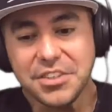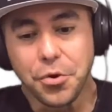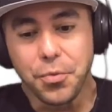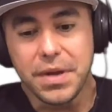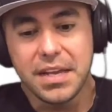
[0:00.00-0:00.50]

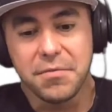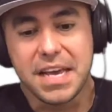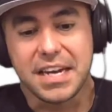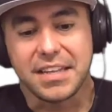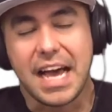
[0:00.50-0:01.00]
so
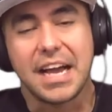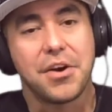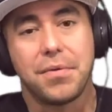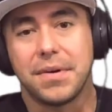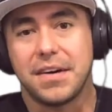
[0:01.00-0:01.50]
we had a lot
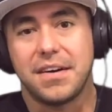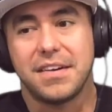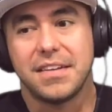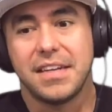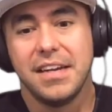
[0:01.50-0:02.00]
going
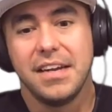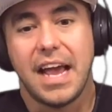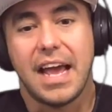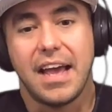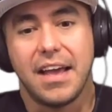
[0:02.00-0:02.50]
on.
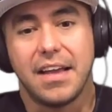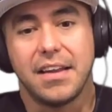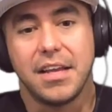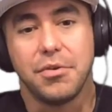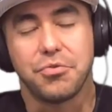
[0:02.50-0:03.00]

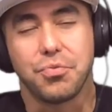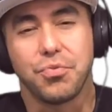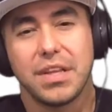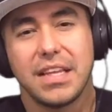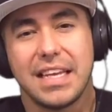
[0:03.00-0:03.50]
And it was
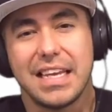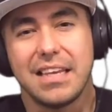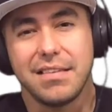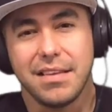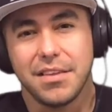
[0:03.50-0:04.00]
really
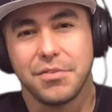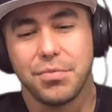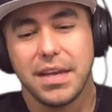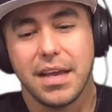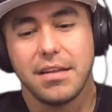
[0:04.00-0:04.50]
easy this
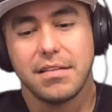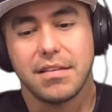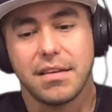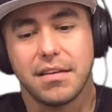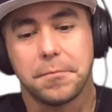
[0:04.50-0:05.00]
weekend
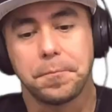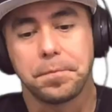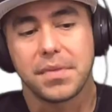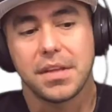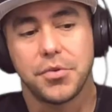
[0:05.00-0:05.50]
to
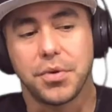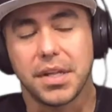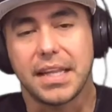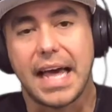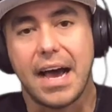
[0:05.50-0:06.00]

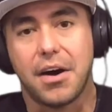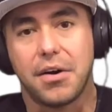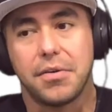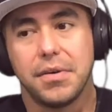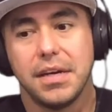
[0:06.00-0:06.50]

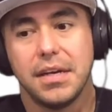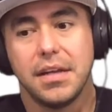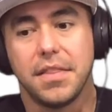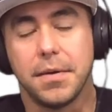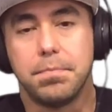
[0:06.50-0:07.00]
allow
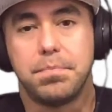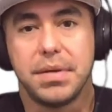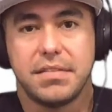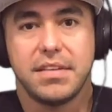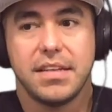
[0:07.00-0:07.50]
the
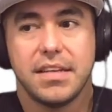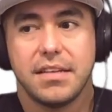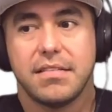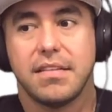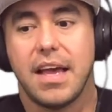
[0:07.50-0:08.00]

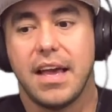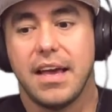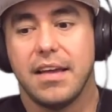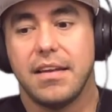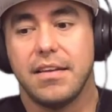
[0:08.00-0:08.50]
busyness
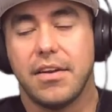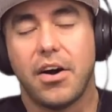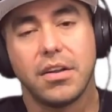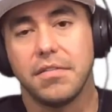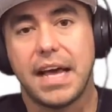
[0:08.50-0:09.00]
and
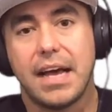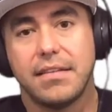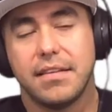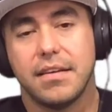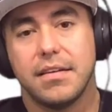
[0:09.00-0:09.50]
all of
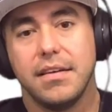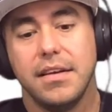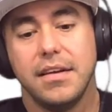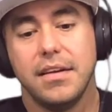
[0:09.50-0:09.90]
that to.